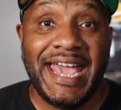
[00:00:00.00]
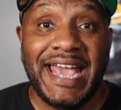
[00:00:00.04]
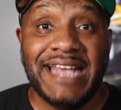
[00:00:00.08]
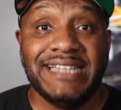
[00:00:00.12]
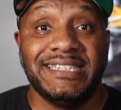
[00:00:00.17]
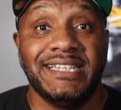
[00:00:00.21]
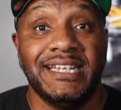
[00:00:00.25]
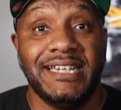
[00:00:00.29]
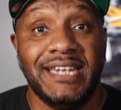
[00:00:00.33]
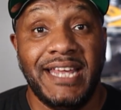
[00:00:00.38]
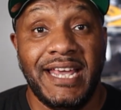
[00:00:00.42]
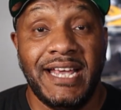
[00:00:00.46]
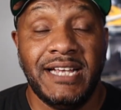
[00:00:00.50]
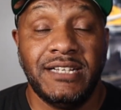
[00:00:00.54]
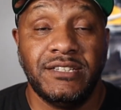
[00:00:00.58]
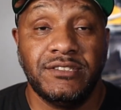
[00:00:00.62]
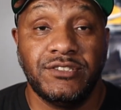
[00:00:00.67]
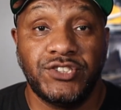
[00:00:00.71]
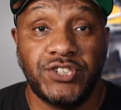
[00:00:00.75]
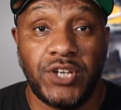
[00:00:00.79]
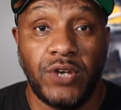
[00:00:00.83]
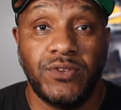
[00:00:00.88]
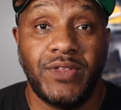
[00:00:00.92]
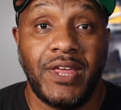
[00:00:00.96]
S&S
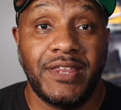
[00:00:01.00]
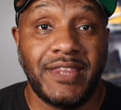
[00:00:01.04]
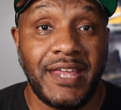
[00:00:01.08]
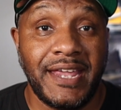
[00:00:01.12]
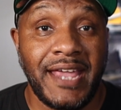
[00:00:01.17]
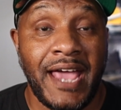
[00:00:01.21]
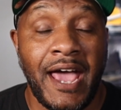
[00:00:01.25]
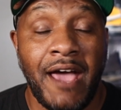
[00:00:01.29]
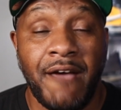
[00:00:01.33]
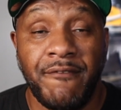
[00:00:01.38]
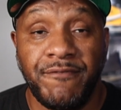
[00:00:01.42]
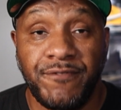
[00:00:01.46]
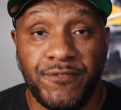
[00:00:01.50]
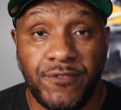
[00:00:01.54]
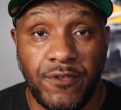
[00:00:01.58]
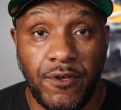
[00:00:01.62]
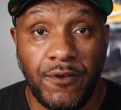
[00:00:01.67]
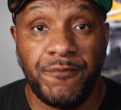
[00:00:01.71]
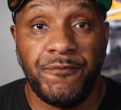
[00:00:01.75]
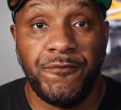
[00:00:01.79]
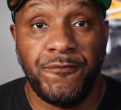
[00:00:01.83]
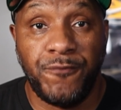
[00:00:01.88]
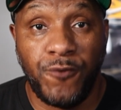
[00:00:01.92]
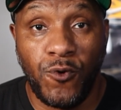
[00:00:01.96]
show that they have
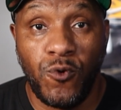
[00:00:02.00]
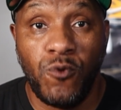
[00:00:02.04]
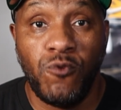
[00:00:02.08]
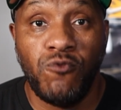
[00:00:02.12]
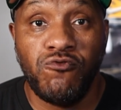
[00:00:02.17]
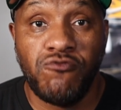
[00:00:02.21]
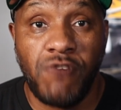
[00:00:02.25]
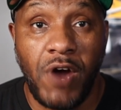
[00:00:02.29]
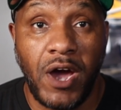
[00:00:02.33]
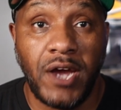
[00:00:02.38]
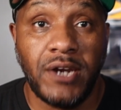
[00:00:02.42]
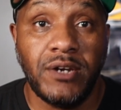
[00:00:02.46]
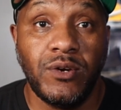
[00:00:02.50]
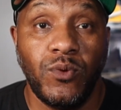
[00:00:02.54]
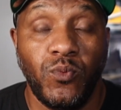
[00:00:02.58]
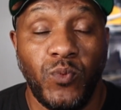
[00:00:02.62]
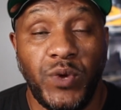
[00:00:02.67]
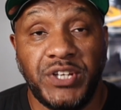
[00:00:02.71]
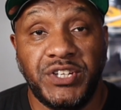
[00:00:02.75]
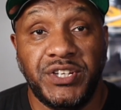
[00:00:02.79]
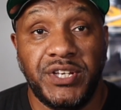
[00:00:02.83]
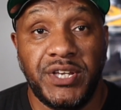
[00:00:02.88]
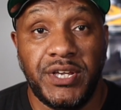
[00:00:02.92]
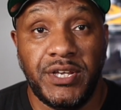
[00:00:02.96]
the full run,
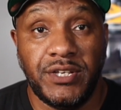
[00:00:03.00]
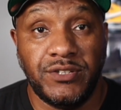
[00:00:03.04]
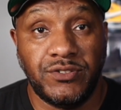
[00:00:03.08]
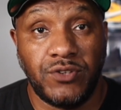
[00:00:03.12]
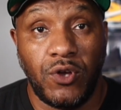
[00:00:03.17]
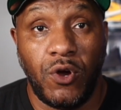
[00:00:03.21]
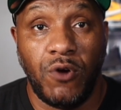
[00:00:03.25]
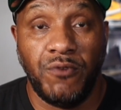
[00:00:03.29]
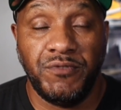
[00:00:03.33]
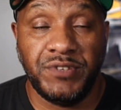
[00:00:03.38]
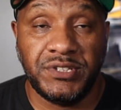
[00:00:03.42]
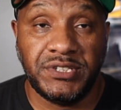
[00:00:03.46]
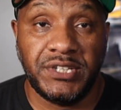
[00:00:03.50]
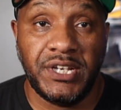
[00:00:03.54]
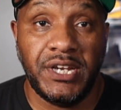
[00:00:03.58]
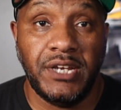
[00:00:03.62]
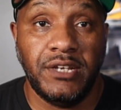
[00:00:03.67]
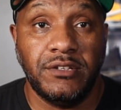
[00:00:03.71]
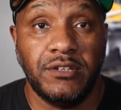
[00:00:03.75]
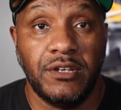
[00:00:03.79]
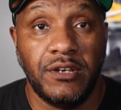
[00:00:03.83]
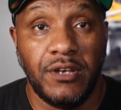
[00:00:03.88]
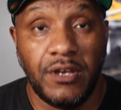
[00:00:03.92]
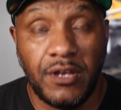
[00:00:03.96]
which is obviously
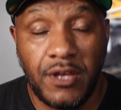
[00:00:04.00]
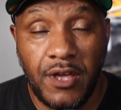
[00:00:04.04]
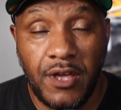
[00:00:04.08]
the